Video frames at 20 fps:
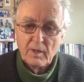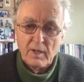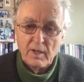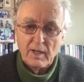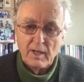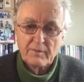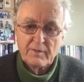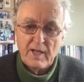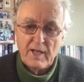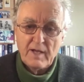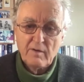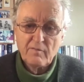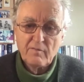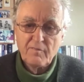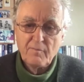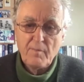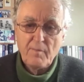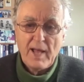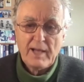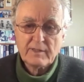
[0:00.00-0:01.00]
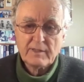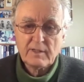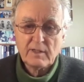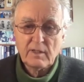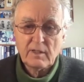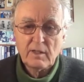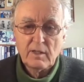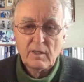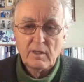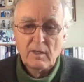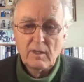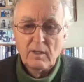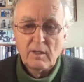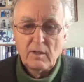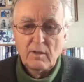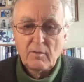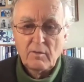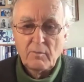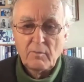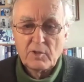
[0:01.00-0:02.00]
and that of matter,
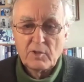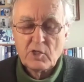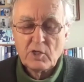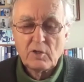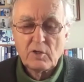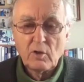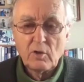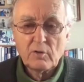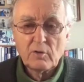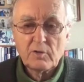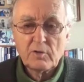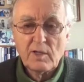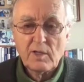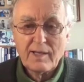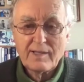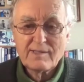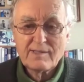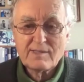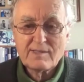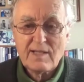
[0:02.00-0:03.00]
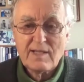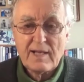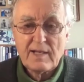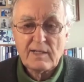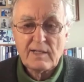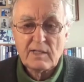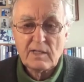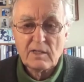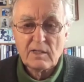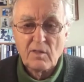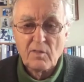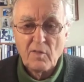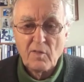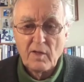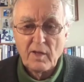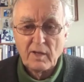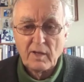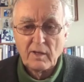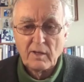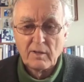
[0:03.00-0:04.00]
which he called the extended
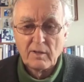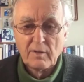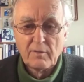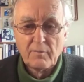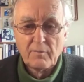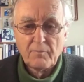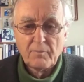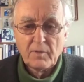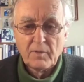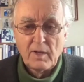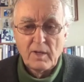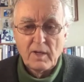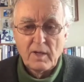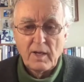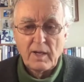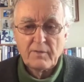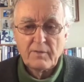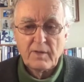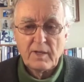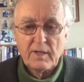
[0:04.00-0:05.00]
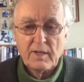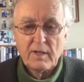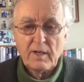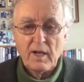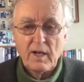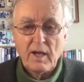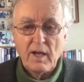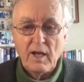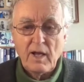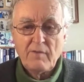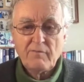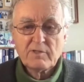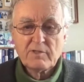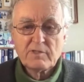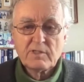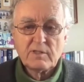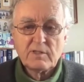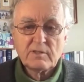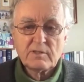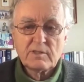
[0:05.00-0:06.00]
thing. And then ever
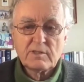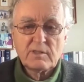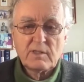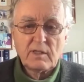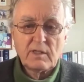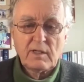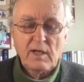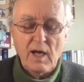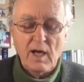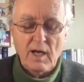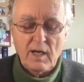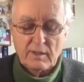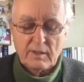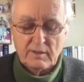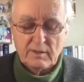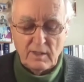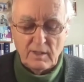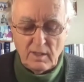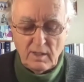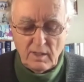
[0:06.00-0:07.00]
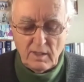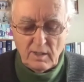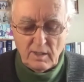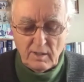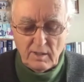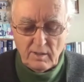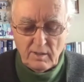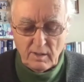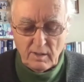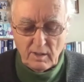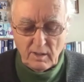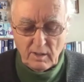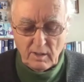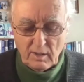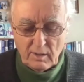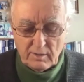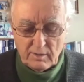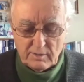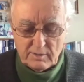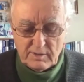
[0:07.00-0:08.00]
since Descartes,
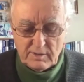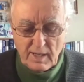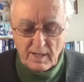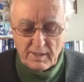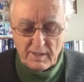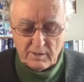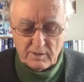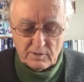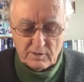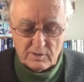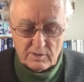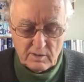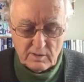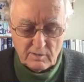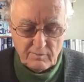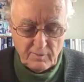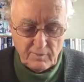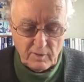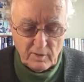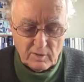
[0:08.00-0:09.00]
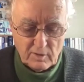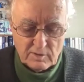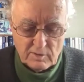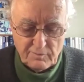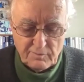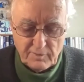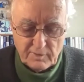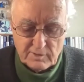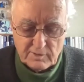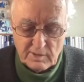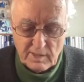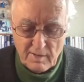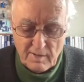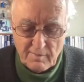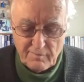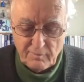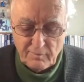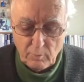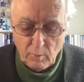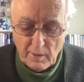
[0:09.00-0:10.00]
scientists and philosophers
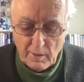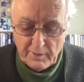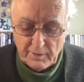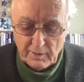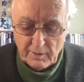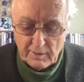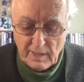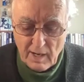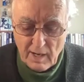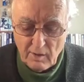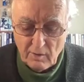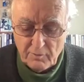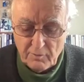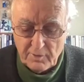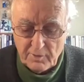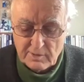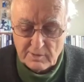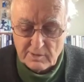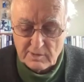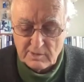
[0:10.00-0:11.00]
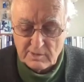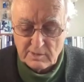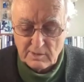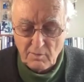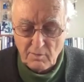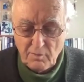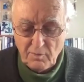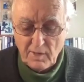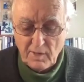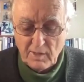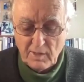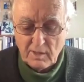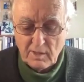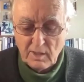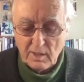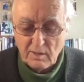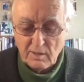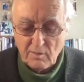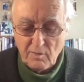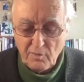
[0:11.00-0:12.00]
have wondered how this
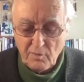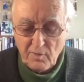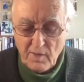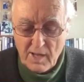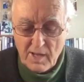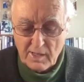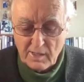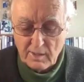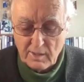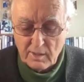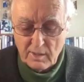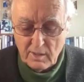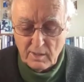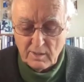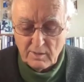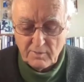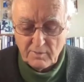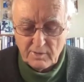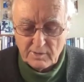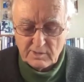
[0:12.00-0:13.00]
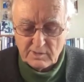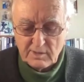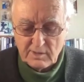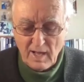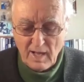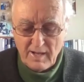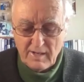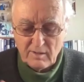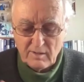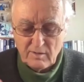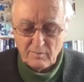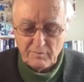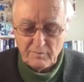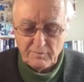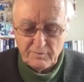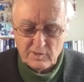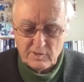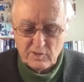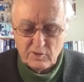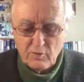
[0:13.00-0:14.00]
thinking thing, this kind of
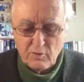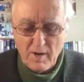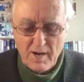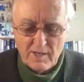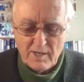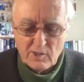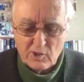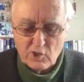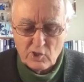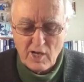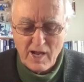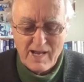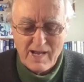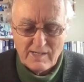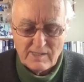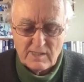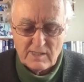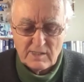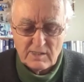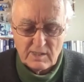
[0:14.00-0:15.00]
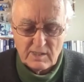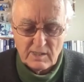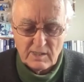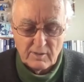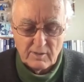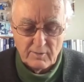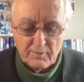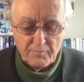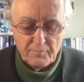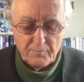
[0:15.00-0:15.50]
strange entity,